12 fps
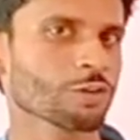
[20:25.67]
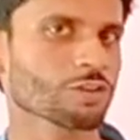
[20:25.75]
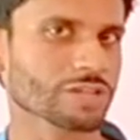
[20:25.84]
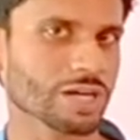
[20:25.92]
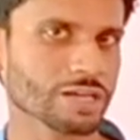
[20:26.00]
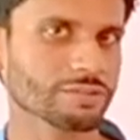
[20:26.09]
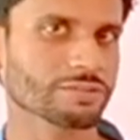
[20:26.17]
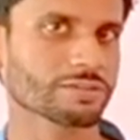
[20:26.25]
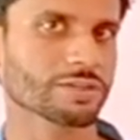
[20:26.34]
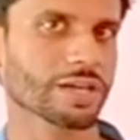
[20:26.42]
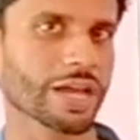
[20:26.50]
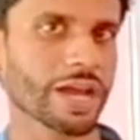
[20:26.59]
of your
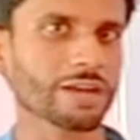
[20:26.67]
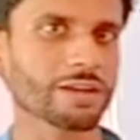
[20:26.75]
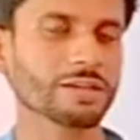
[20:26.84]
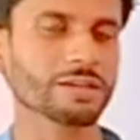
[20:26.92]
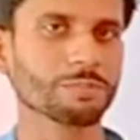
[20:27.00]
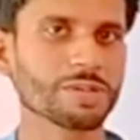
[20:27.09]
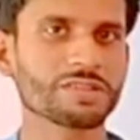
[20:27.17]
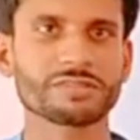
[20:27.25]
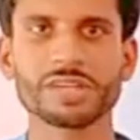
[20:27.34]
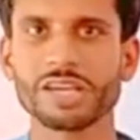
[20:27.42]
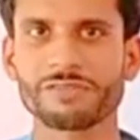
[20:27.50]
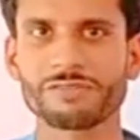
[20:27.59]
studies and be
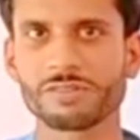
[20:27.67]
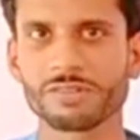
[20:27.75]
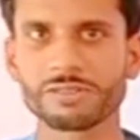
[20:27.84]
safe.